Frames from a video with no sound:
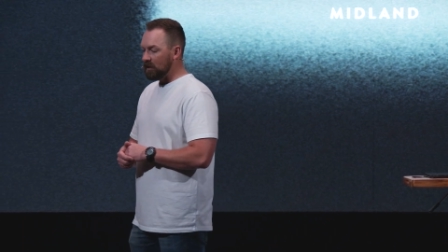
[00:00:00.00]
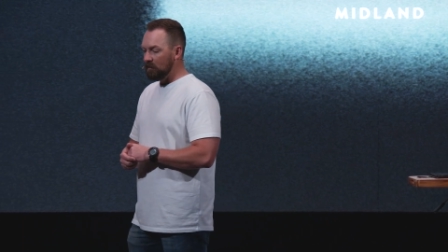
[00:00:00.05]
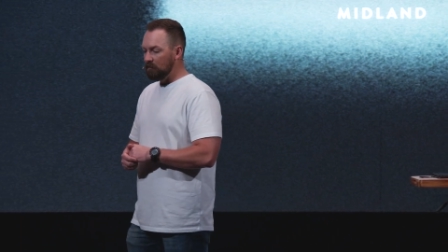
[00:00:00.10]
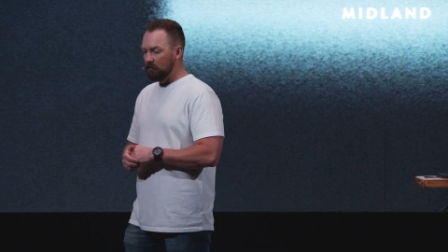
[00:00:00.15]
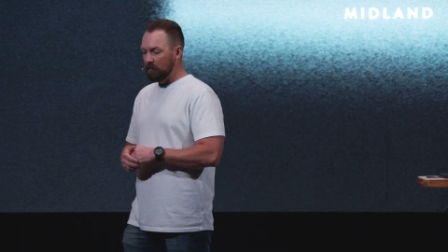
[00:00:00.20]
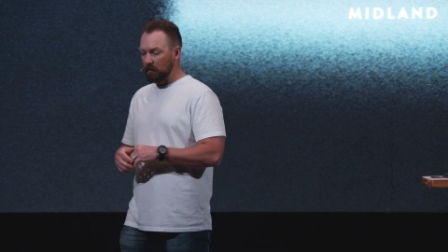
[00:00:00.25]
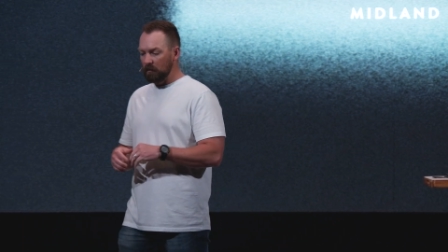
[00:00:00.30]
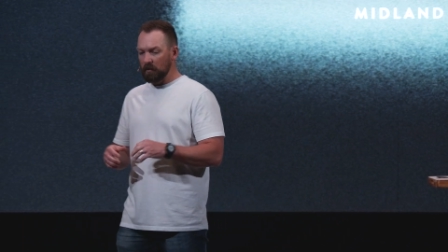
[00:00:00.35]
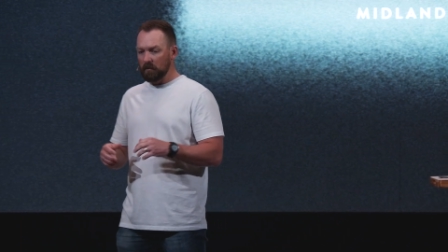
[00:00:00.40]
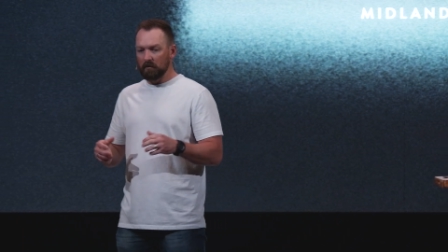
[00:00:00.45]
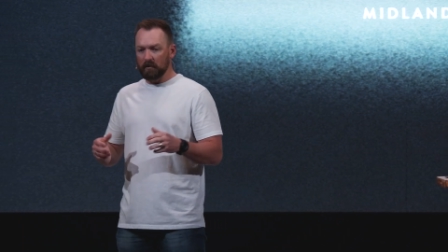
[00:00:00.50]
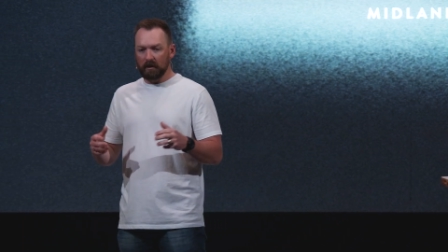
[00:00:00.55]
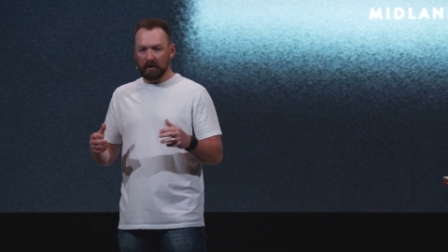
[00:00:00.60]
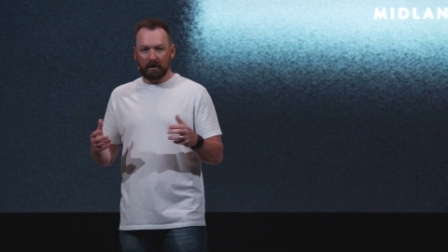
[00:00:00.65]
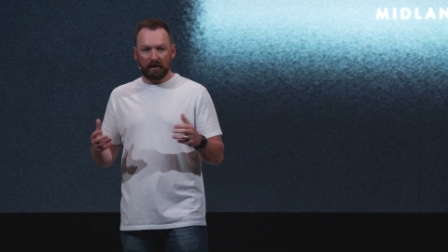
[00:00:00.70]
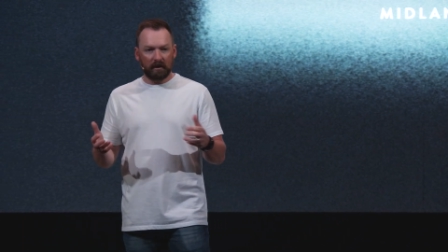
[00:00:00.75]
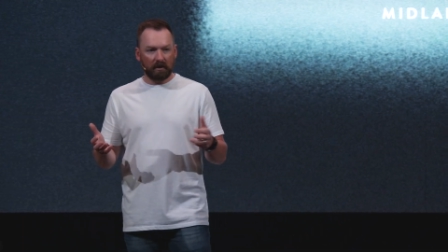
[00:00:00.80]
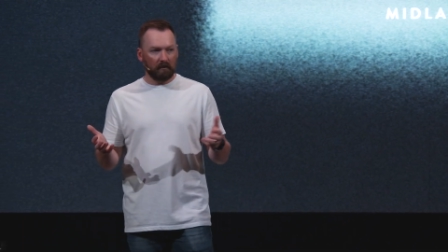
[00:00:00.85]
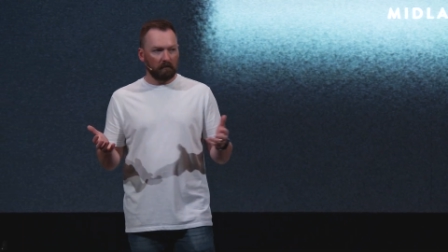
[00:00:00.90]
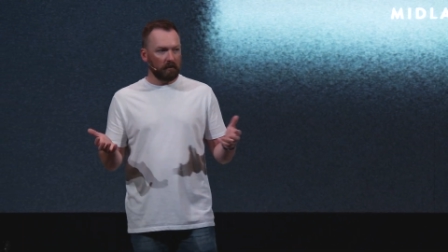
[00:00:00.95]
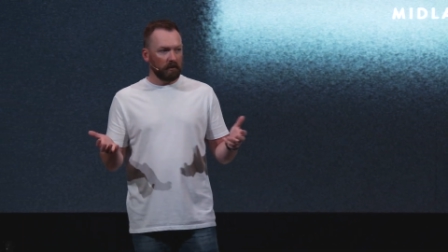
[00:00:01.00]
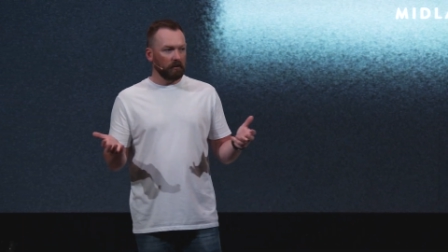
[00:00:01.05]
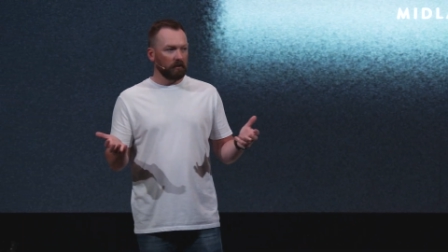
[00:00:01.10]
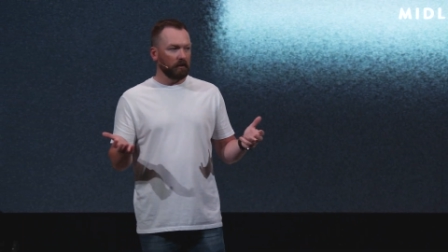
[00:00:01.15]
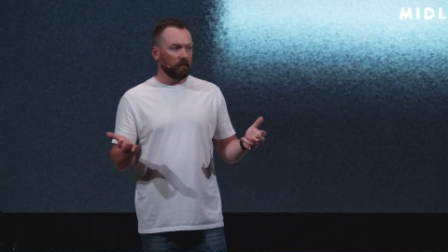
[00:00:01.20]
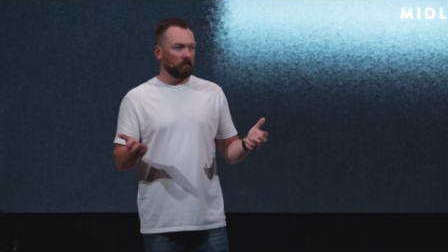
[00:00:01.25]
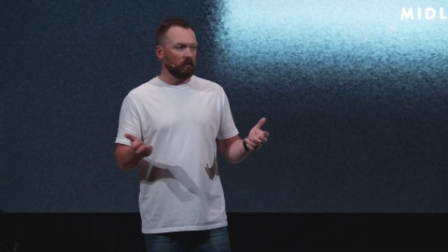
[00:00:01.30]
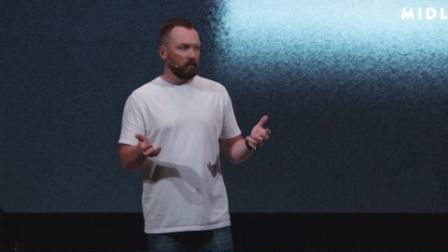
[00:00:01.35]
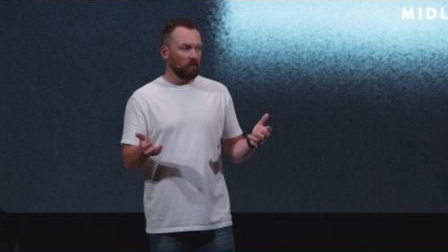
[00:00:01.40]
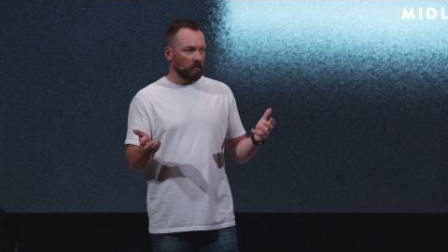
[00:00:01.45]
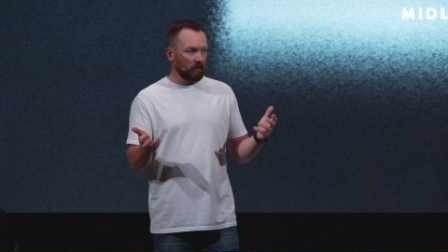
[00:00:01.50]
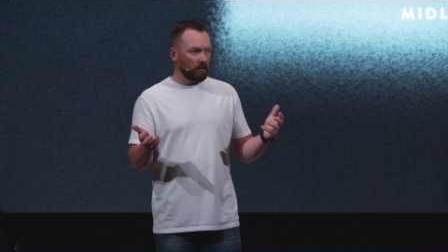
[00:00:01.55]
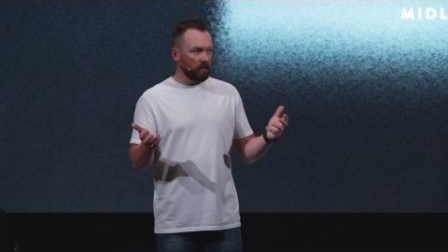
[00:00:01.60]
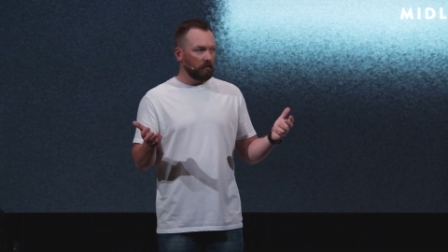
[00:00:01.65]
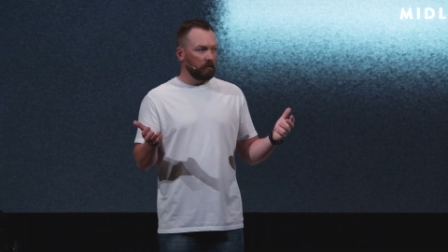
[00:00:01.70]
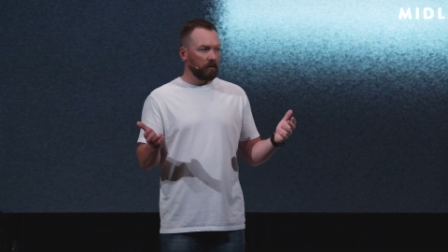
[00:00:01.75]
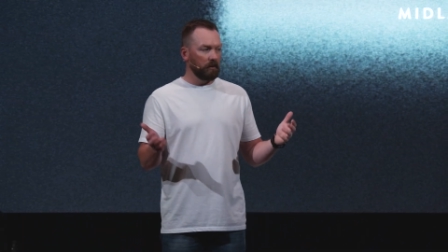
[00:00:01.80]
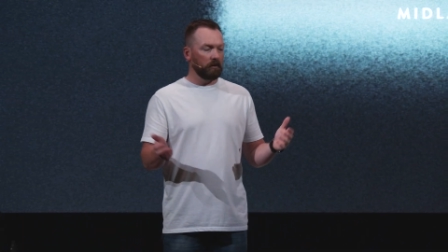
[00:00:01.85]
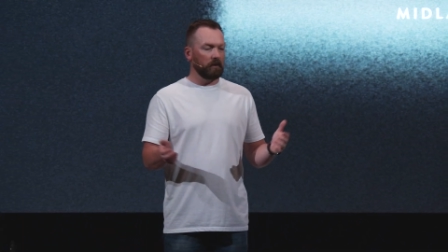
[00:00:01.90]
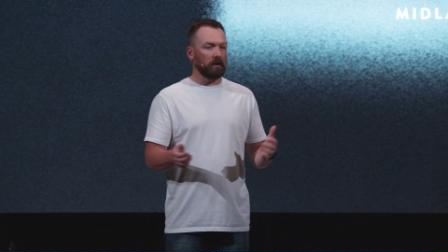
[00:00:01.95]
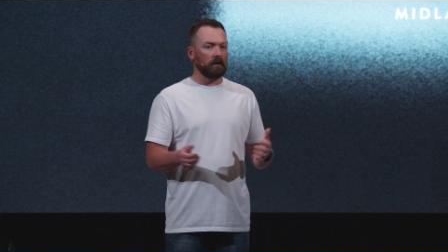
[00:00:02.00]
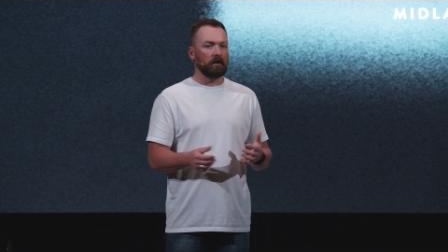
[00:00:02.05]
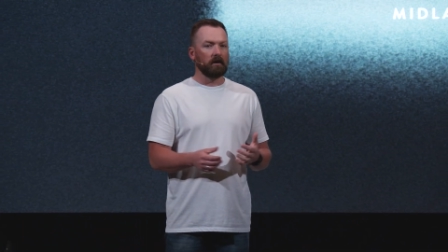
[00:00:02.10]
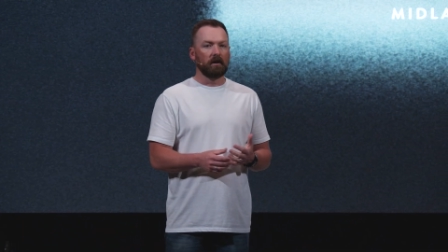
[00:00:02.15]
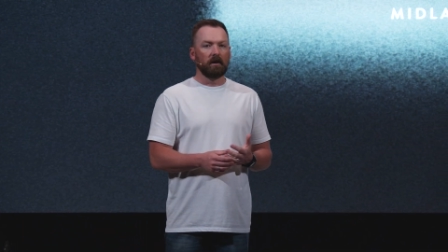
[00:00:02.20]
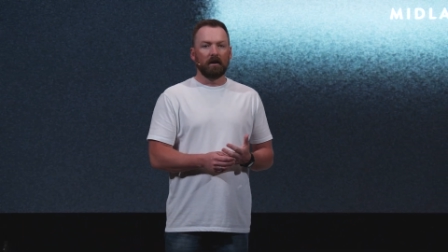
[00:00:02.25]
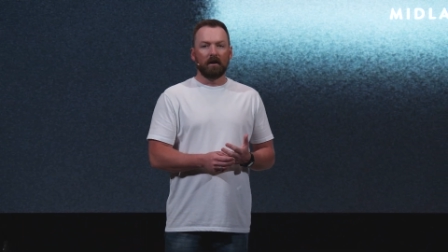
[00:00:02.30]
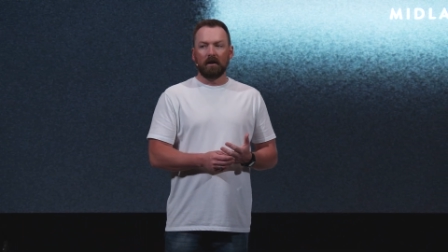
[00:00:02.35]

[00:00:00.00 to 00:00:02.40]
But we were needing a building. We wanted a building.